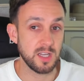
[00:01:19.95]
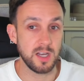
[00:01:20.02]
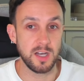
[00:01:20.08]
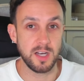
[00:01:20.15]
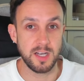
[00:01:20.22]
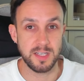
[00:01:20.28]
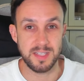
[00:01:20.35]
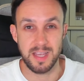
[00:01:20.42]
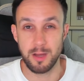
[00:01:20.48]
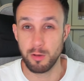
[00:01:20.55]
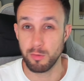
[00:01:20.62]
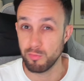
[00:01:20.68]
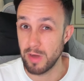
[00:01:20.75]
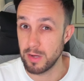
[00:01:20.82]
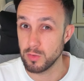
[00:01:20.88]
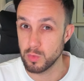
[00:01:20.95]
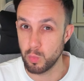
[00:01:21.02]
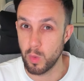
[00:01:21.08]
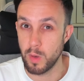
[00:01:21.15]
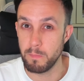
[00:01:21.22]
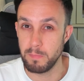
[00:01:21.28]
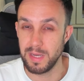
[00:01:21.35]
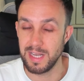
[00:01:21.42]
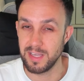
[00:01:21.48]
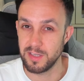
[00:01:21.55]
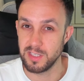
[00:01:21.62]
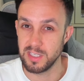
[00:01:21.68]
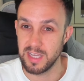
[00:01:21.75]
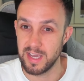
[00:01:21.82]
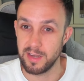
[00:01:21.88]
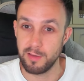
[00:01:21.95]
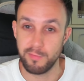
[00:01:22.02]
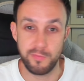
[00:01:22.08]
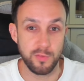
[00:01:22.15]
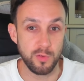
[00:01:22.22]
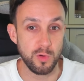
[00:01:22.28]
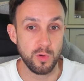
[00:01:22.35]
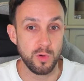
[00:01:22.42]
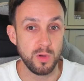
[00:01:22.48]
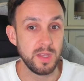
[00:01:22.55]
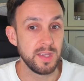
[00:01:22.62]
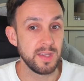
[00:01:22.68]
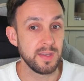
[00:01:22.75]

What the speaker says: cards at around 1 million yen for